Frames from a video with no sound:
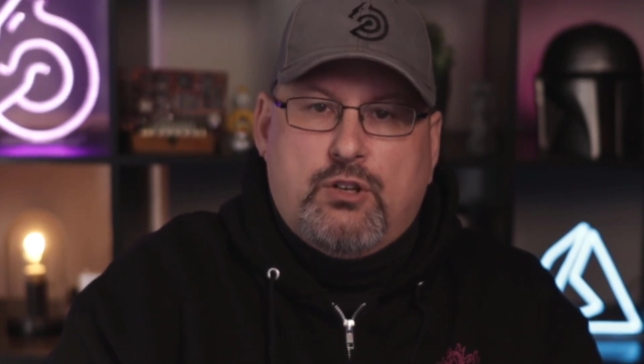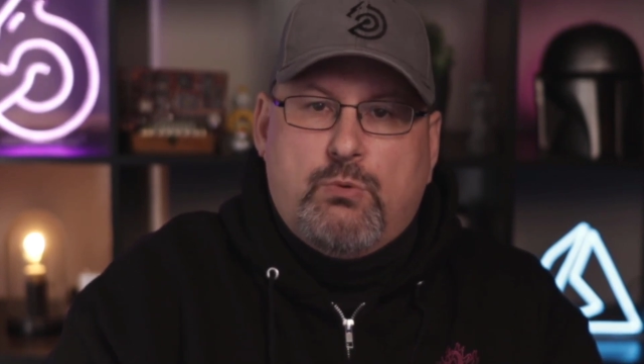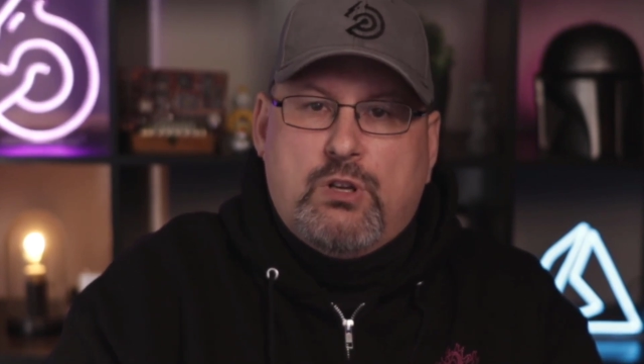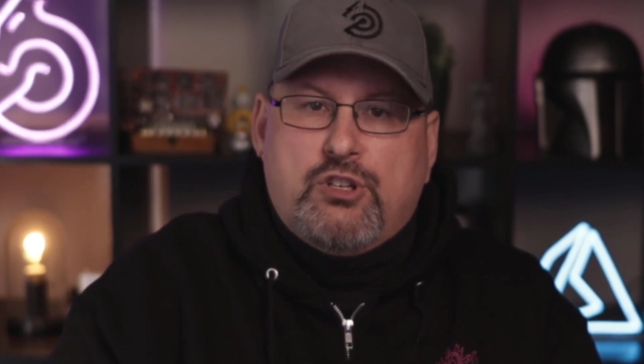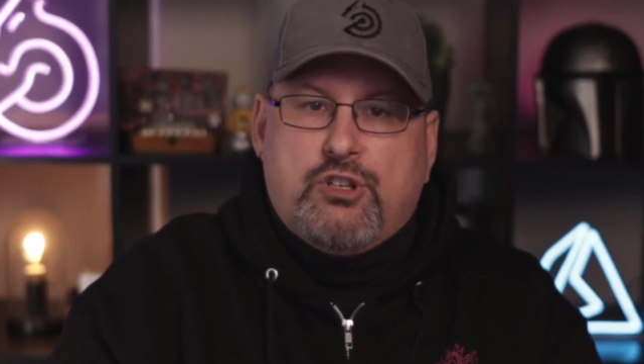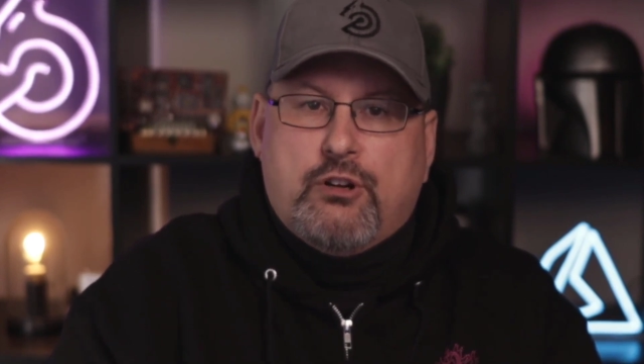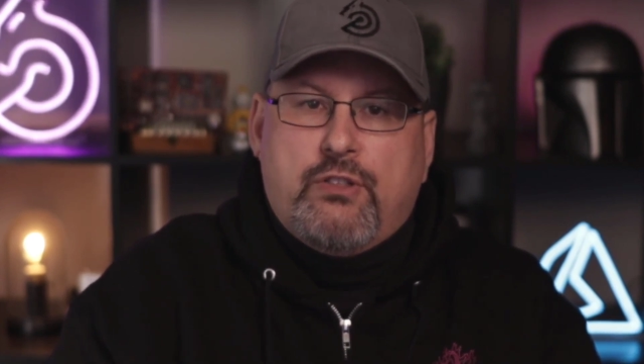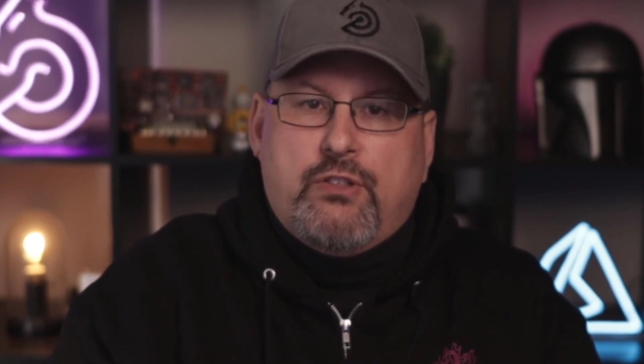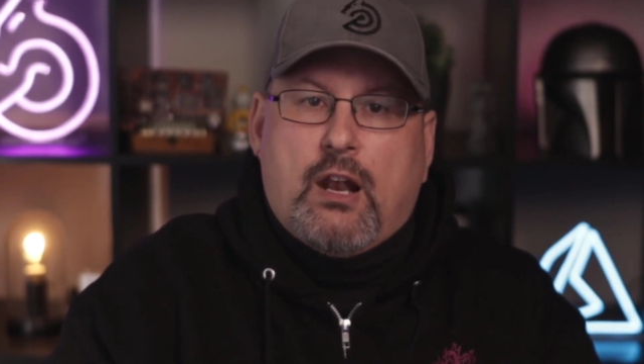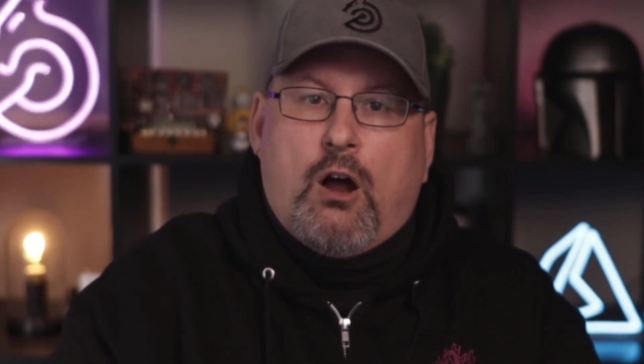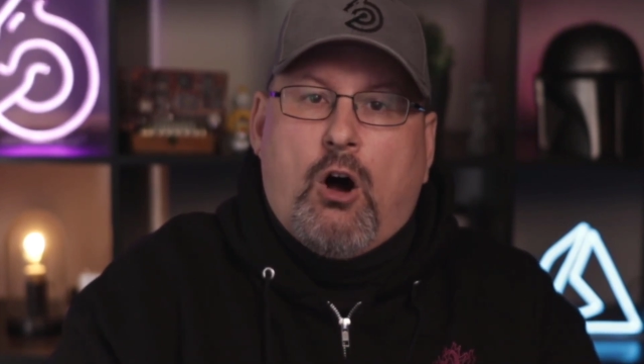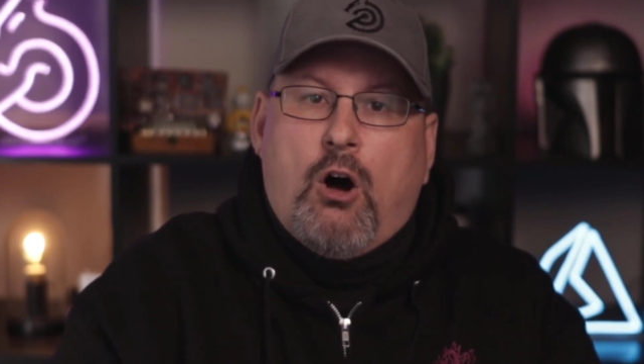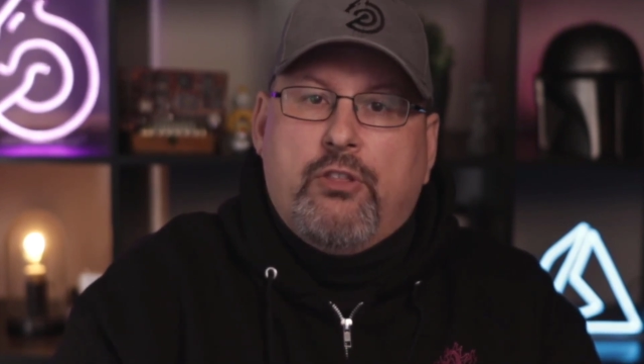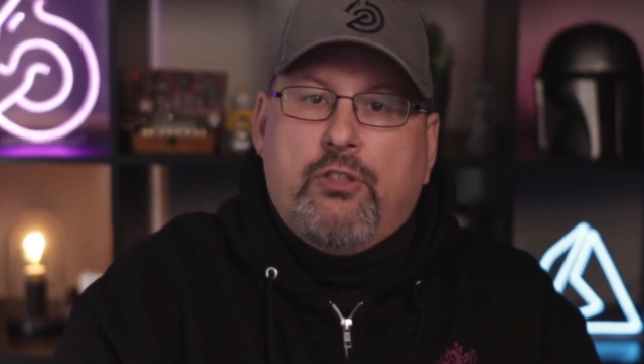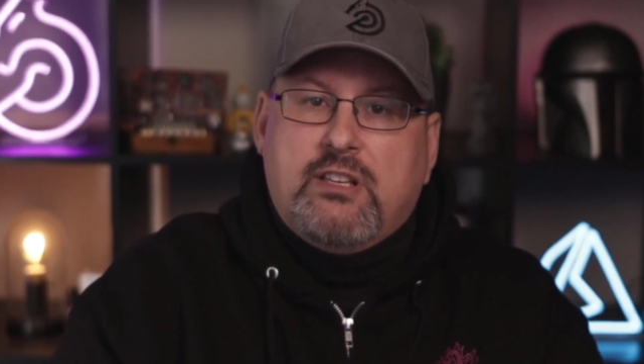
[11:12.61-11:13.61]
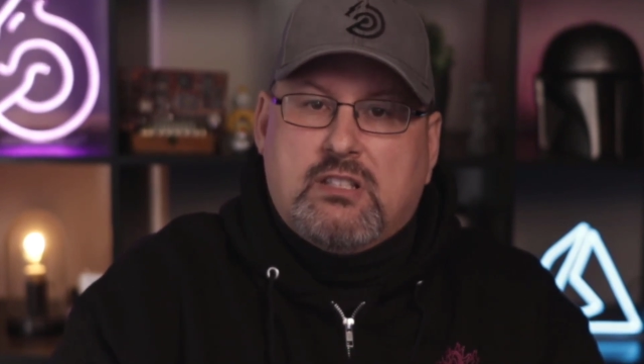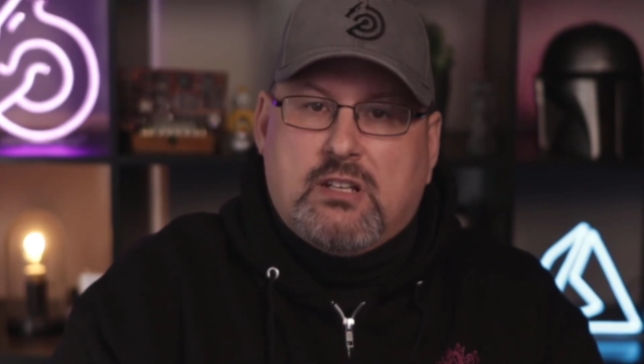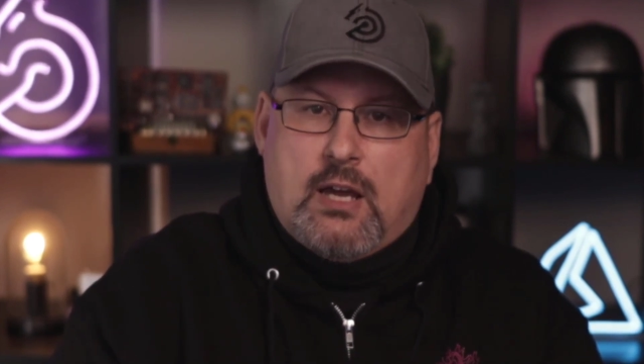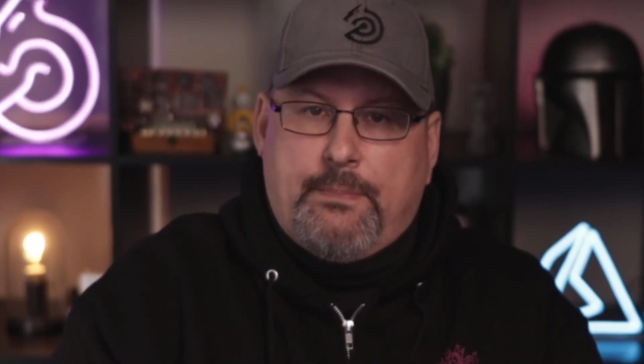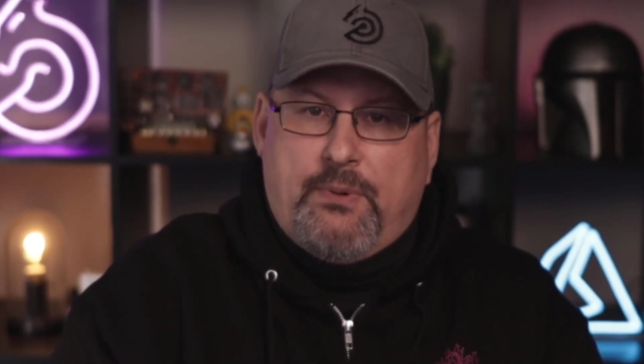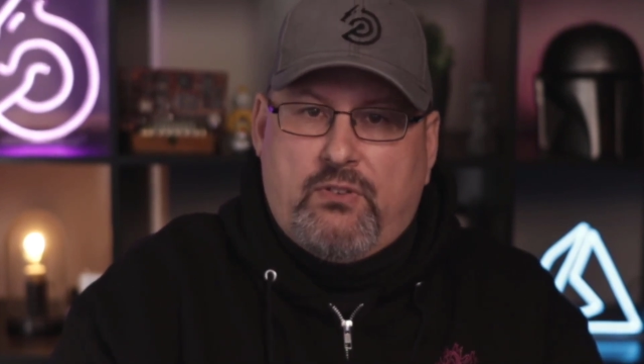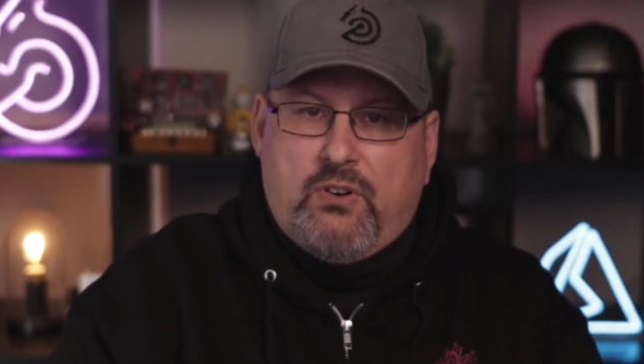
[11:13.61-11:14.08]
to ensure that all these
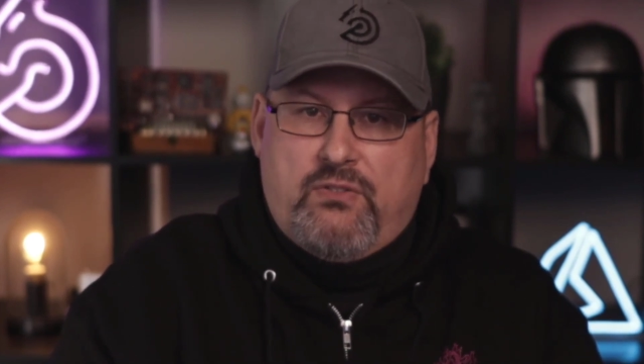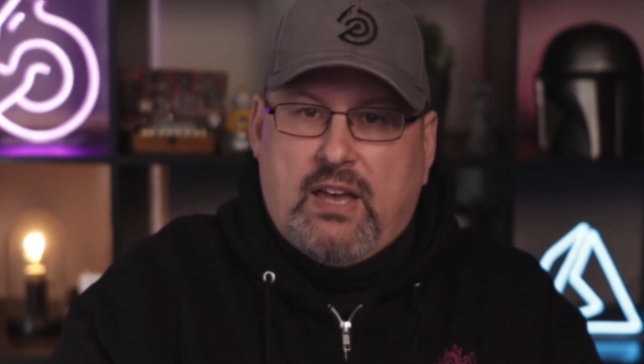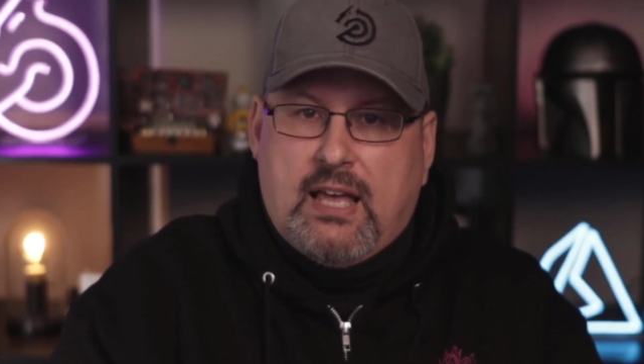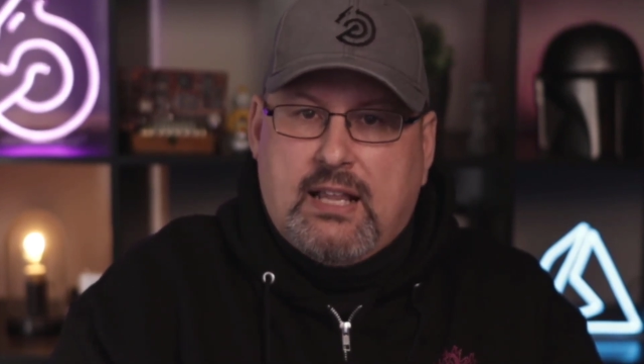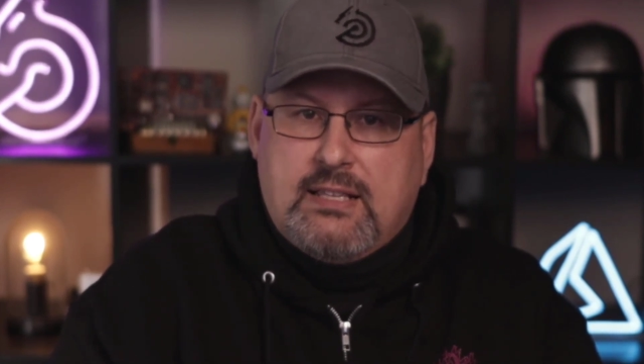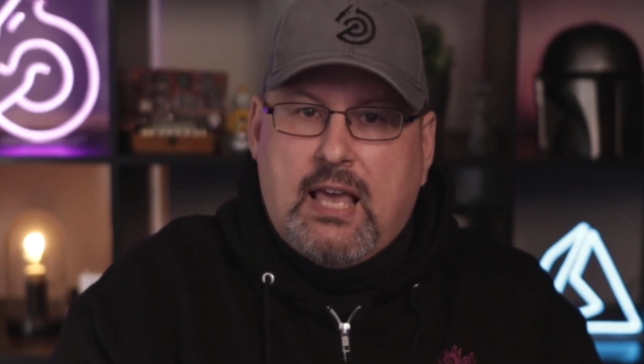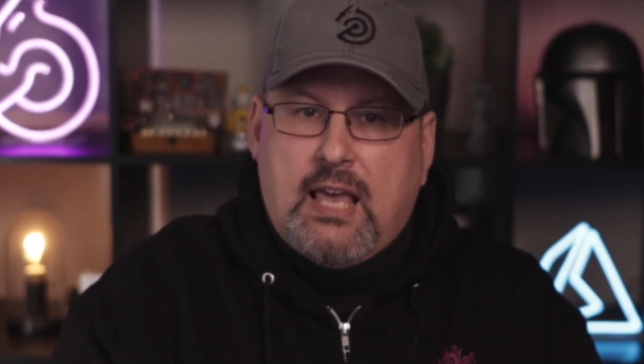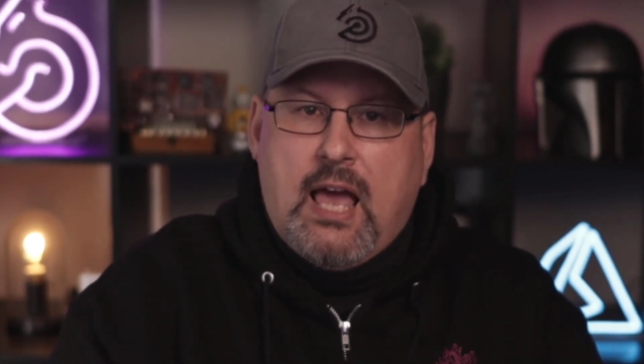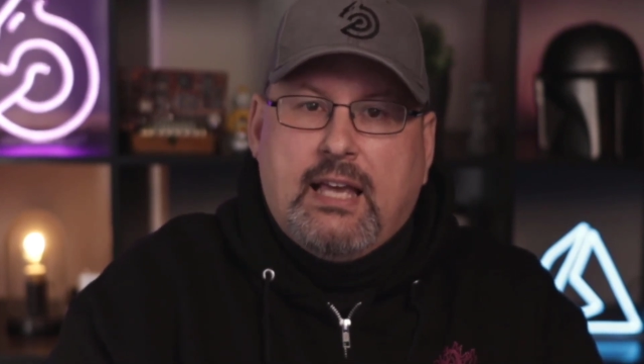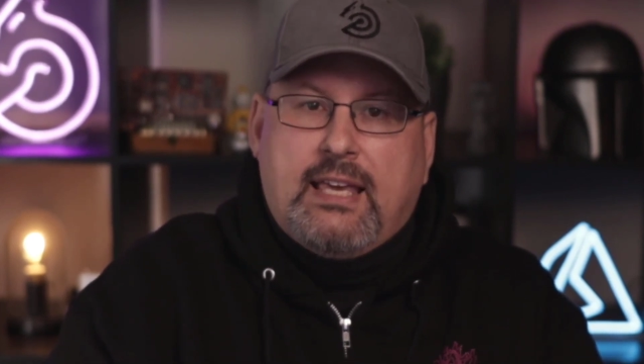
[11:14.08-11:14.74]
type of events